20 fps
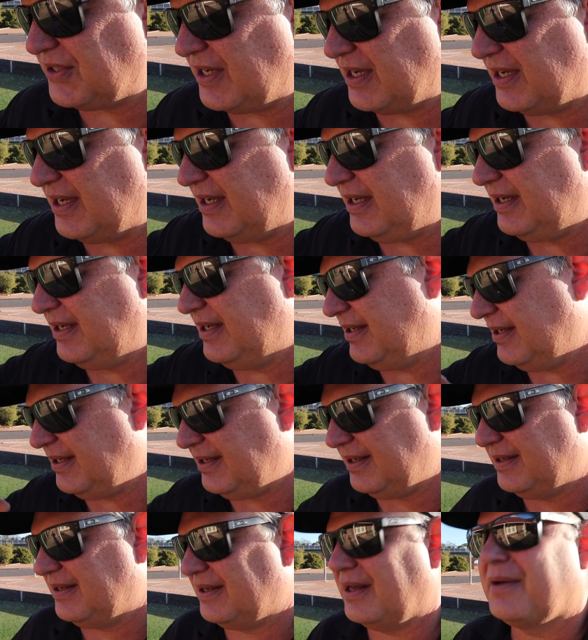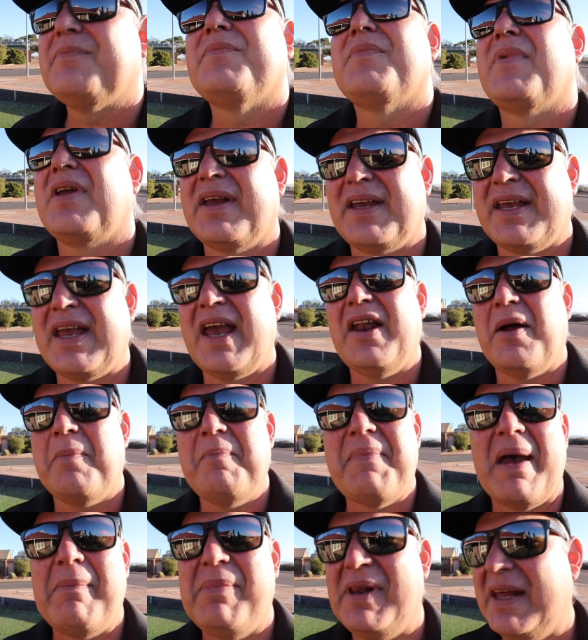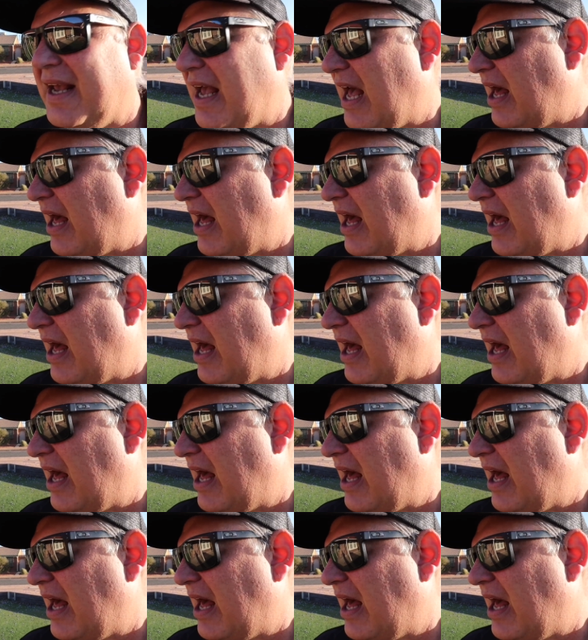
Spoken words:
I'm babbling,